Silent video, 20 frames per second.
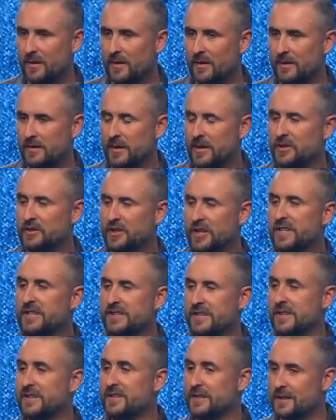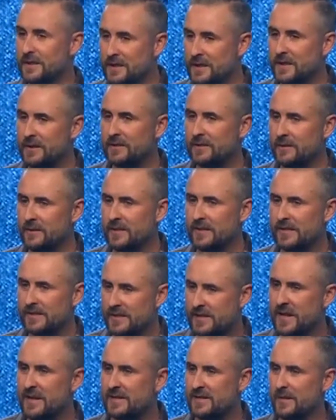then Jesus literally
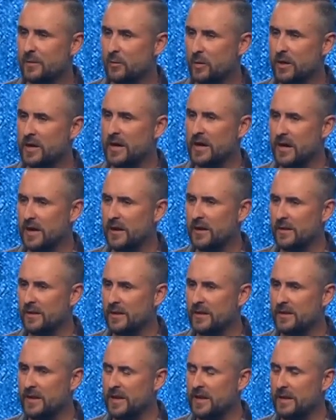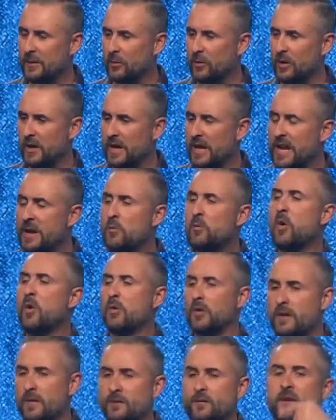says that he
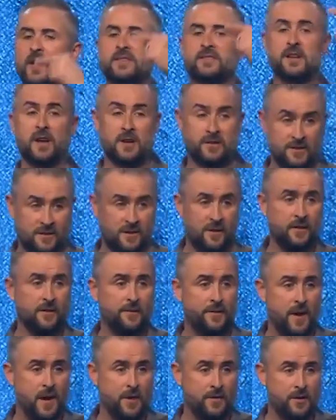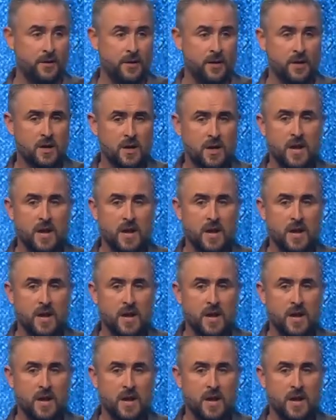won't confess us to the Father,